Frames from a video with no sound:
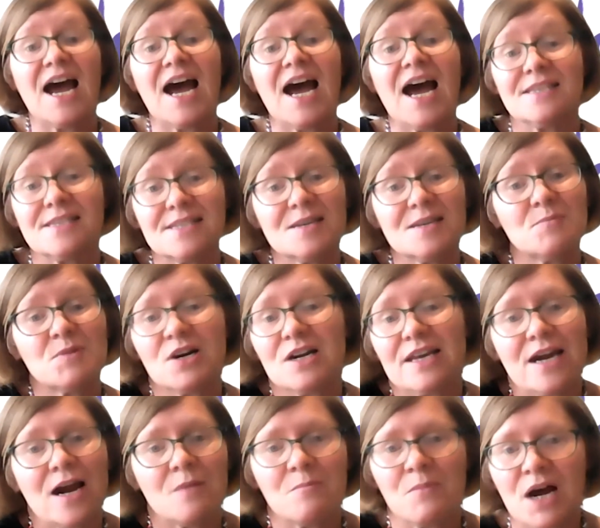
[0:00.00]
And
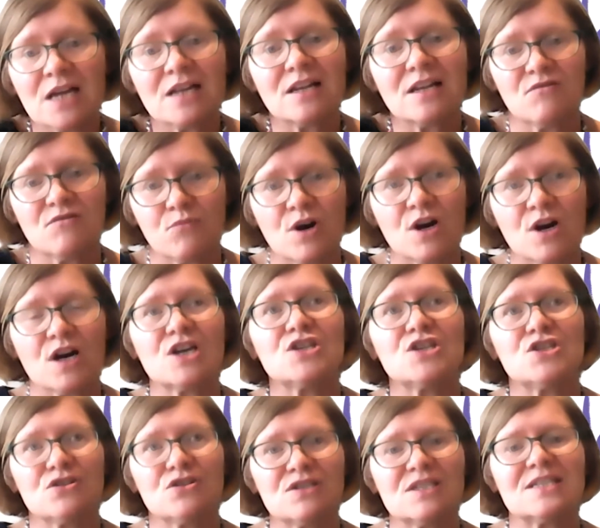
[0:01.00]
similarly, our model of work
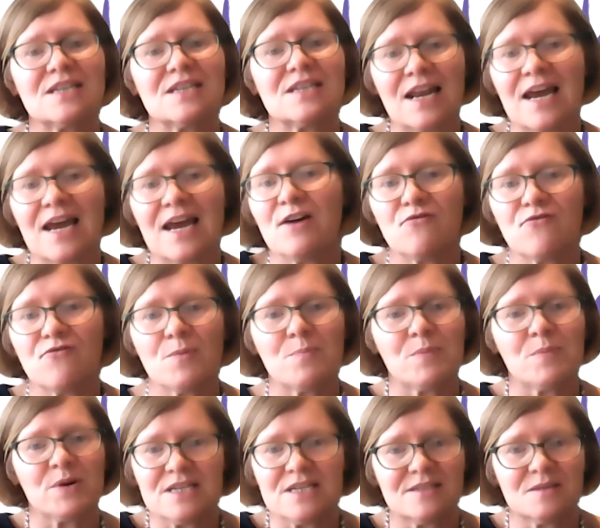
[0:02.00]
doesn't allow for
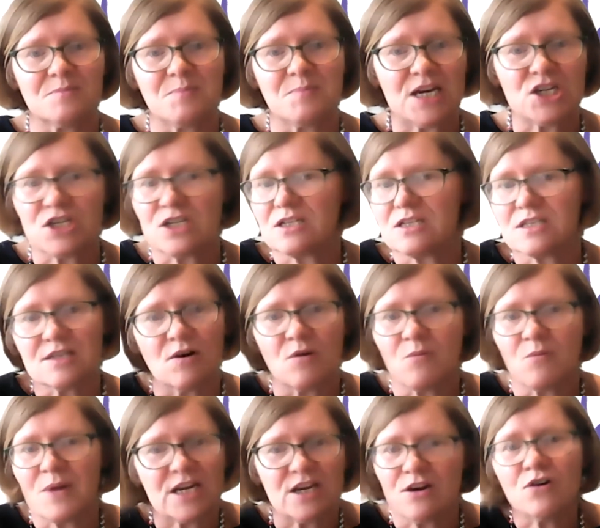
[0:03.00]
participation in so
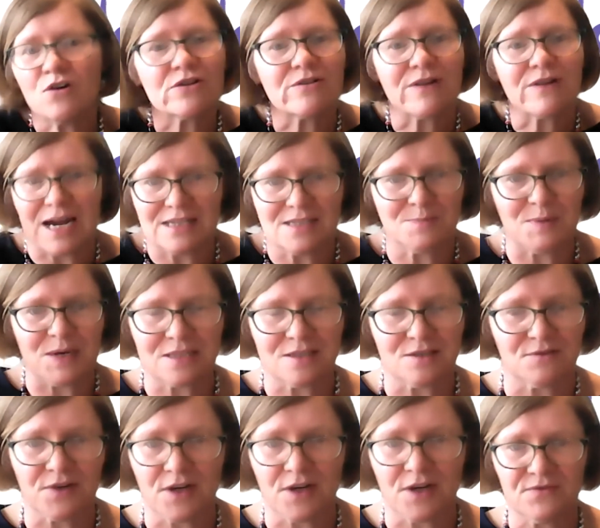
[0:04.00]
many other aspects
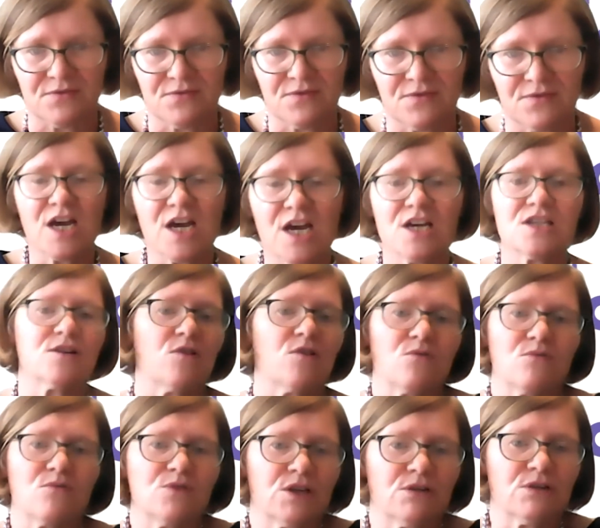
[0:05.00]
of life.
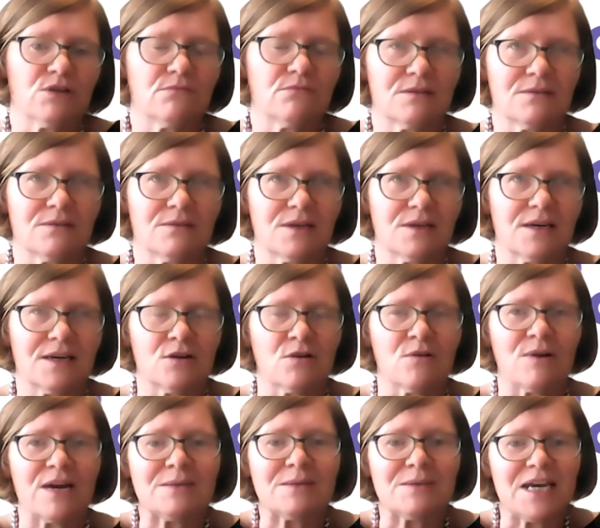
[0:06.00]
So, you, you
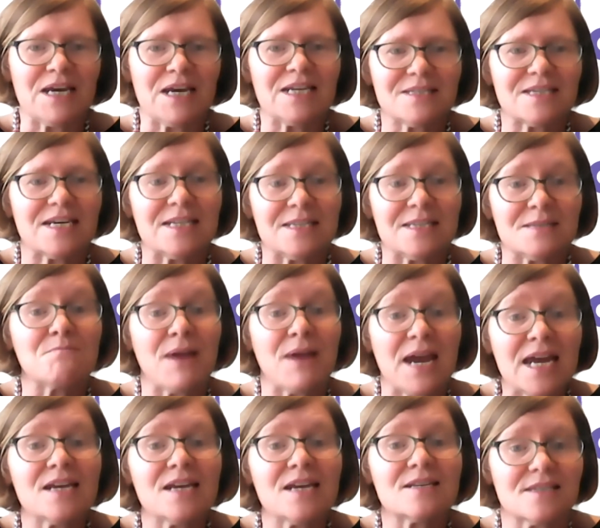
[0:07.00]
know, it, it's it's
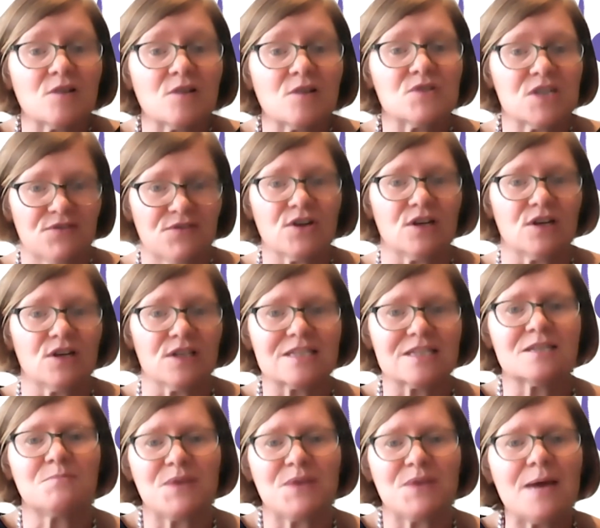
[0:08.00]
made so difficult
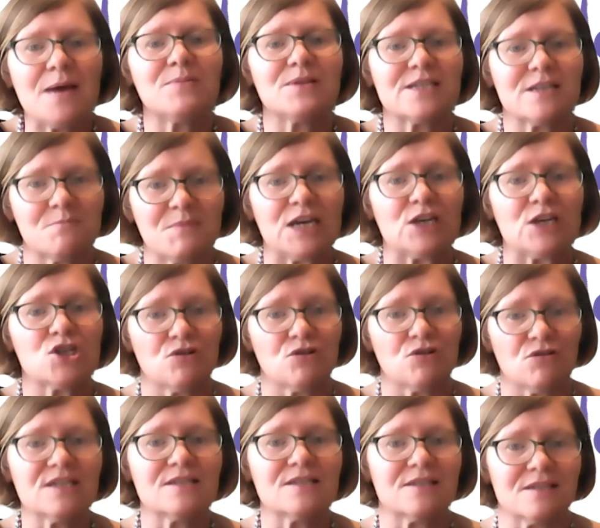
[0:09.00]
to be able to make
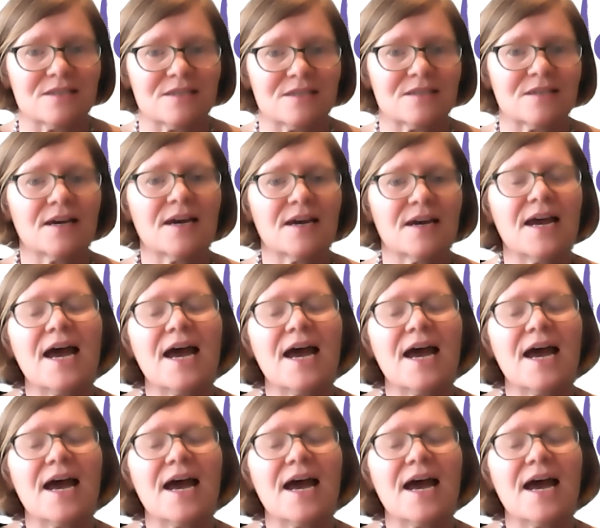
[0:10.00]
choices.